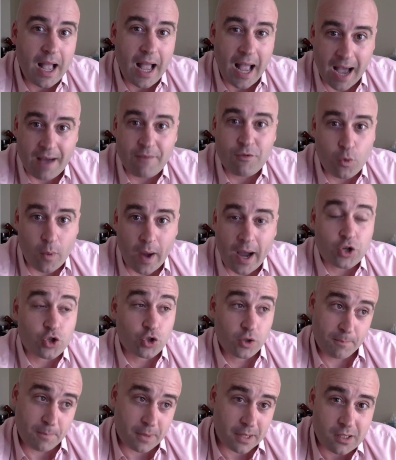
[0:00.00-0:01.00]
Have you
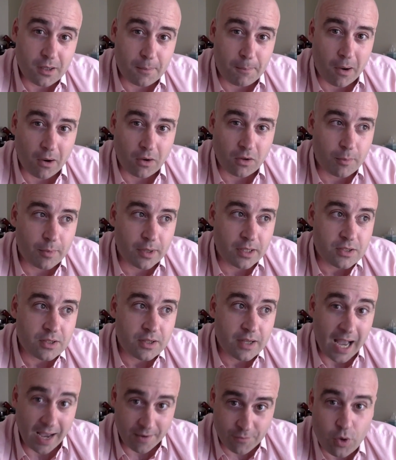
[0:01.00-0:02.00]
actually been to Parliament?
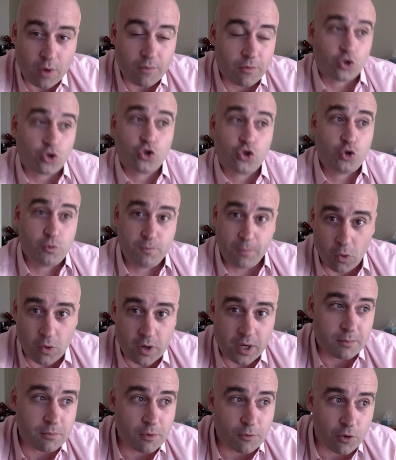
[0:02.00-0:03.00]
Have you ever
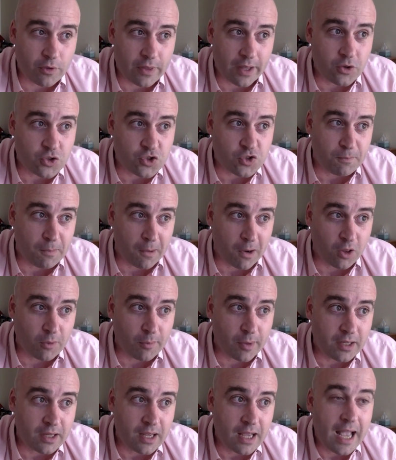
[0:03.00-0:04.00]
spoken before the House of
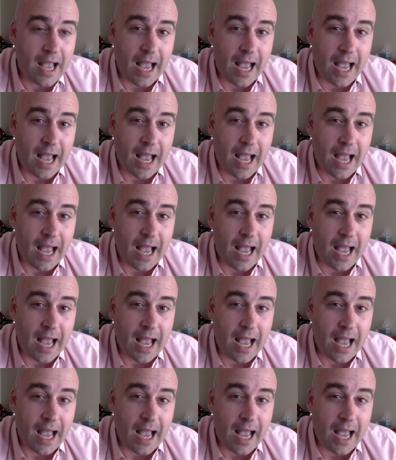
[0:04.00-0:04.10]
Parliament?